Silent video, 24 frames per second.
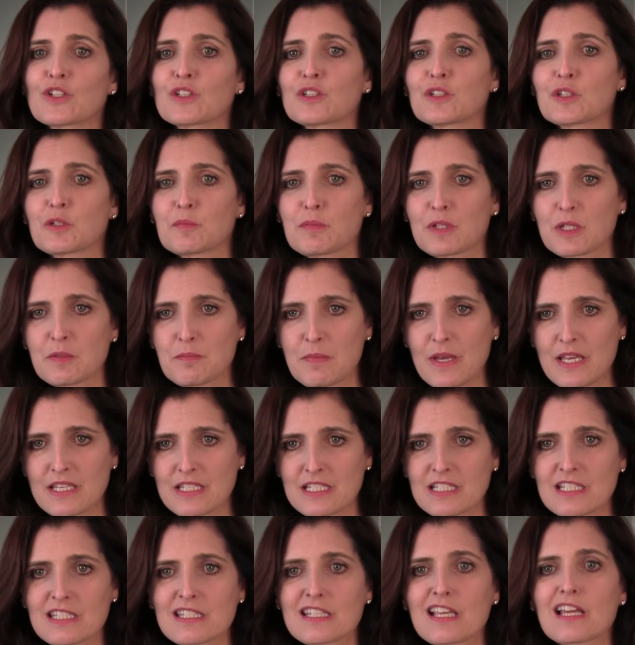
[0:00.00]
a little bit of
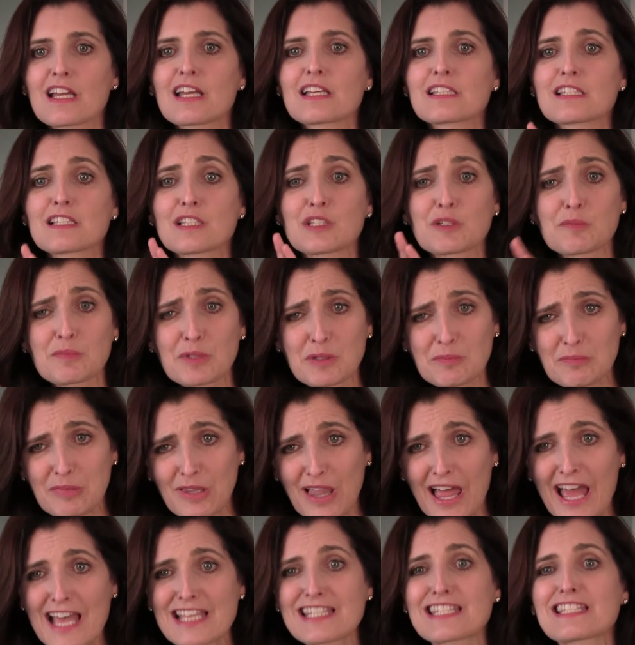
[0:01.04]
pesticides, a little bit of
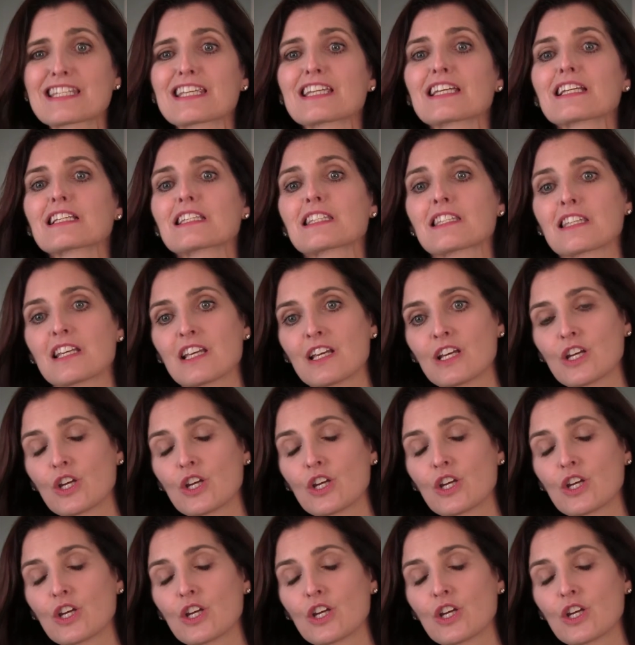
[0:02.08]
plastics,